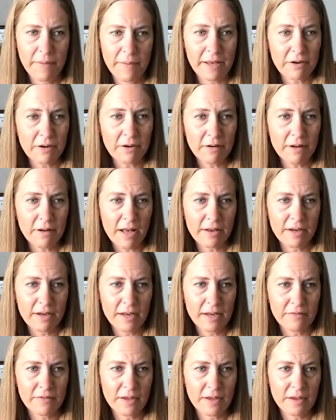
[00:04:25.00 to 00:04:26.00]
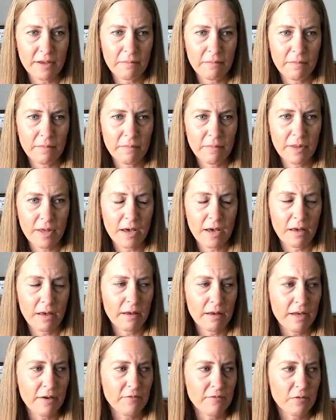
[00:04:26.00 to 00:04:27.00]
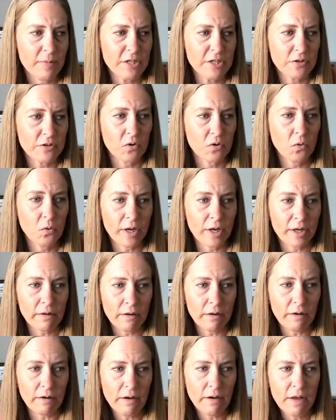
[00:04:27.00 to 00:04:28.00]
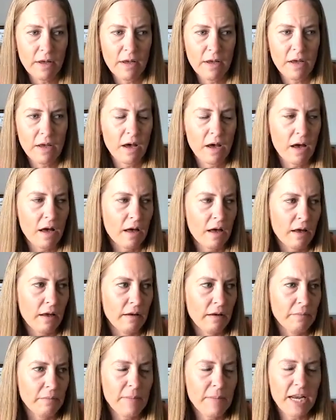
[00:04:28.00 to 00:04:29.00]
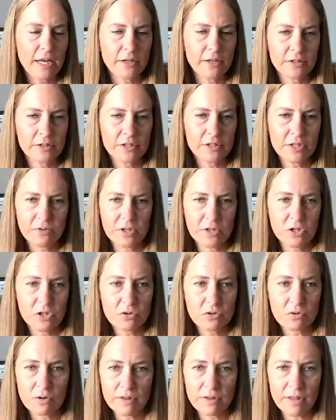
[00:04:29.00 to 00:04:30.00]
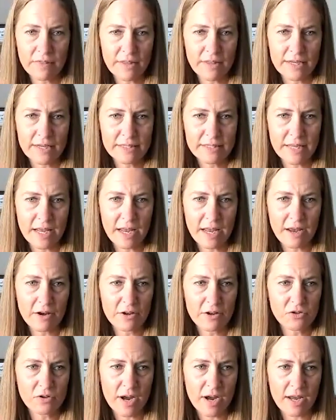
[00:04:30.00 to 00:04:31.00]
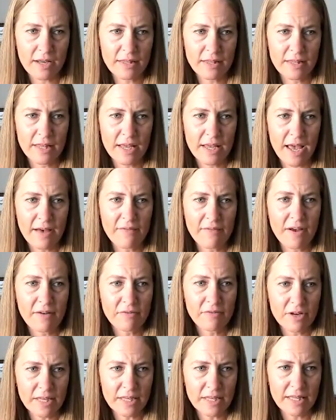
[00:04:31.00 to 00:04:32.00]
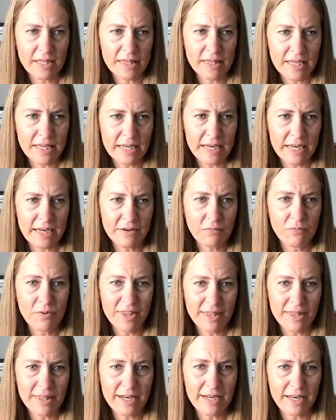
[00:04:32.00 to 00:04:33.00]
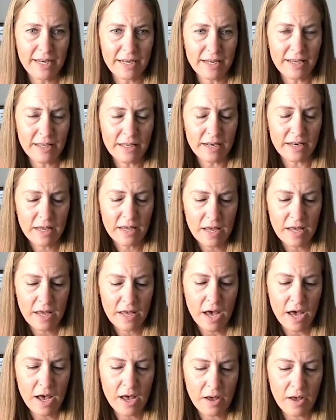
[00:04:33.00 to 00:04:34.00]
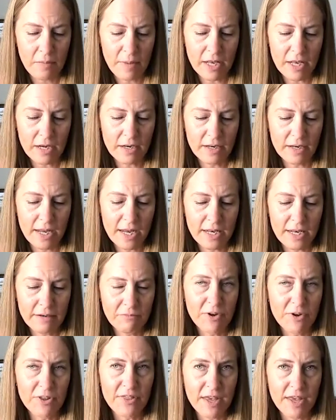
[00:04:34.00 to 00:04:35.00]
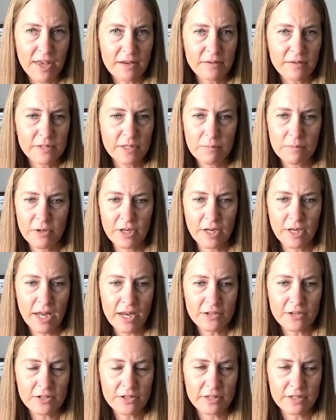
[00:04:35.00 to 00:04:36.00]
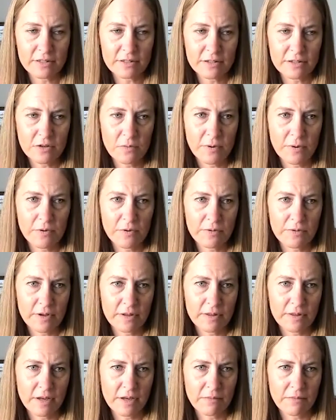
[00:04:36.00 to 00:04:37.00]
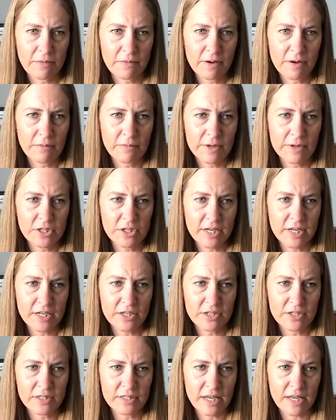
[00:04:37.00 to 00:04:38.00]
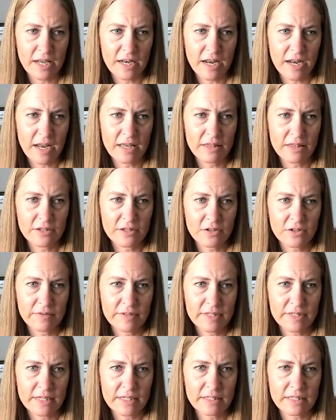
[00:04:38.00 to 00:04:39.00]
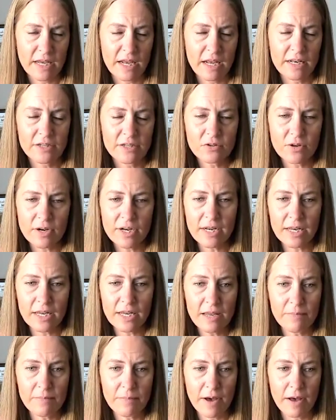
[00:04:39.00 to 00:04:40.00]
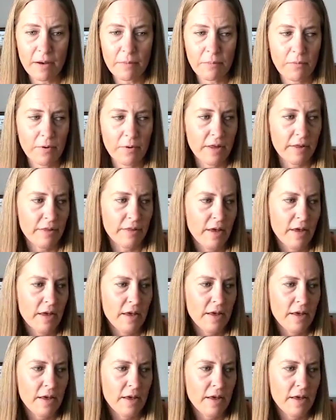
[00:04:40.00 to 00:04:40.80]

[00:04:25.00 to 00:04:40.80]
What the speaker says: better, how to give them information quicker, to ensure that they stay on track, that they have everything that they need when they need it. And with that comes communication. So both on the origination side and the servicing side is trying to keep up with,